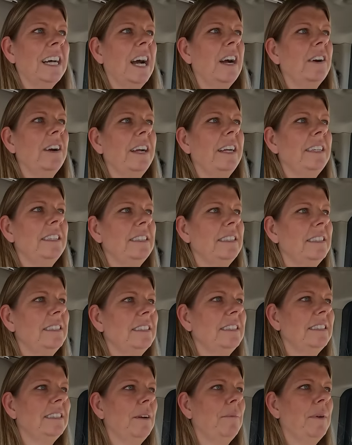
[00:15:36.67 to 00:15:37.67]
All right,
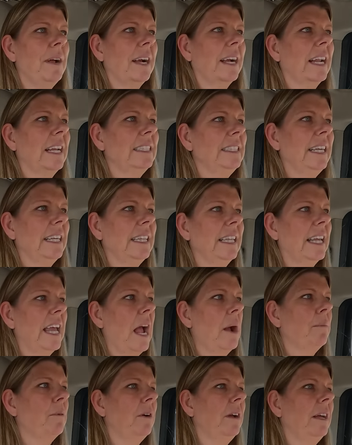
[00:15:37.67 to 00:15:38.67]
I'm not gonna take the
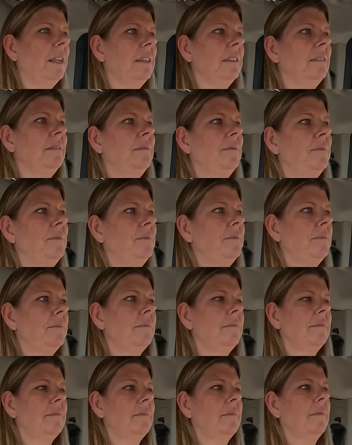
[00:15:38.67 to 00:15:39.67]
camera in.
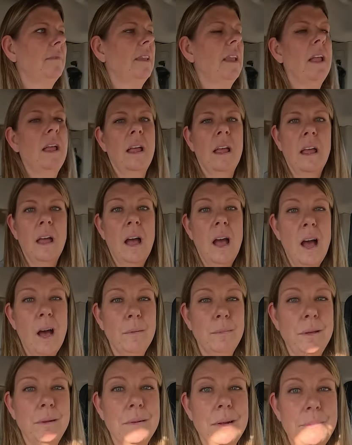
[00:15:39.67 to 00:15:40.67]

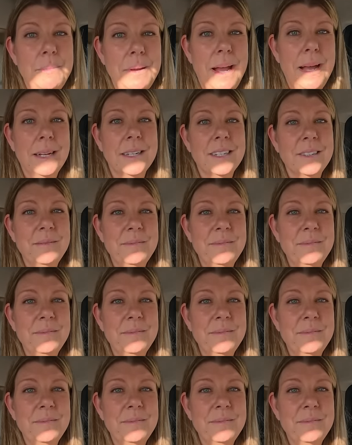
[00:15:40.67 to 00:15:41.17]
I'll be right back.